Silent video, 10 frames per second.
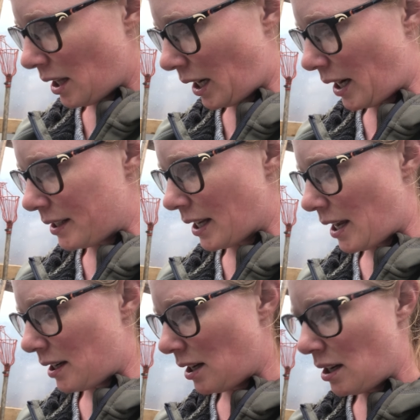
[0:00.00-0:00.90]
Like I
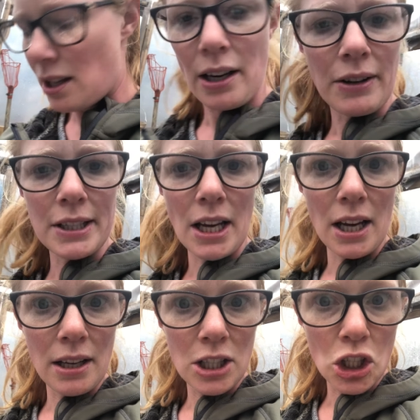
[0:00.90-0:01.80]
said, there was
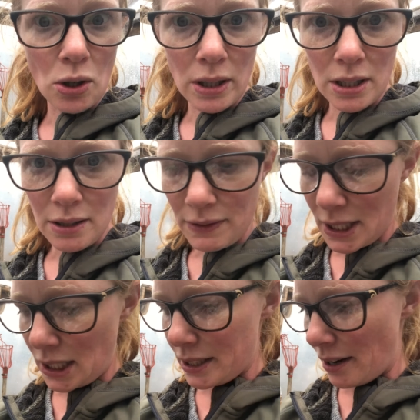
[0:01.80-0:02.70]
a shortage of seeds